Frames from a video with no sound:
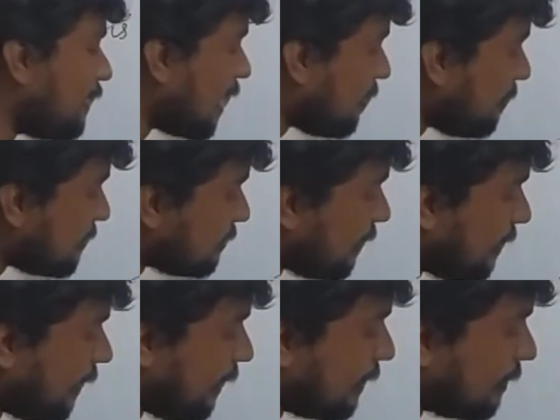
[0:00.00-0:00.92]
can be
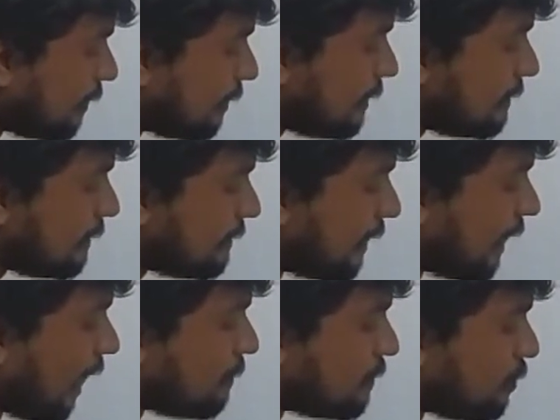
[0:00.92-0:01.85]
seen here. This is a
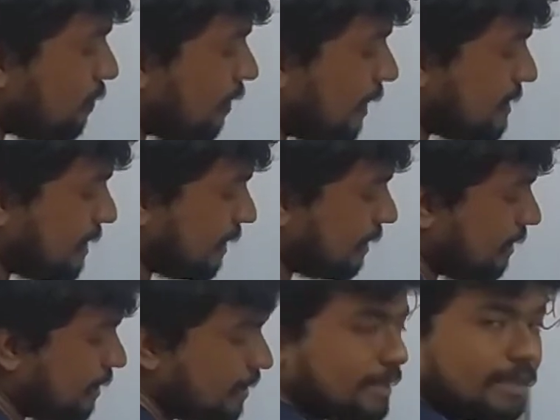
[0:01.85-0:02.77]
capsule region,
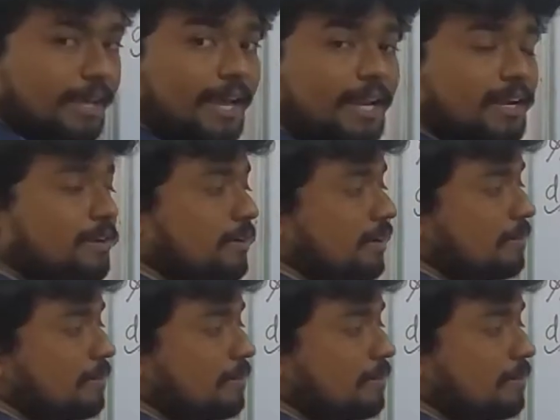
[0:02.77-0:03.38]
and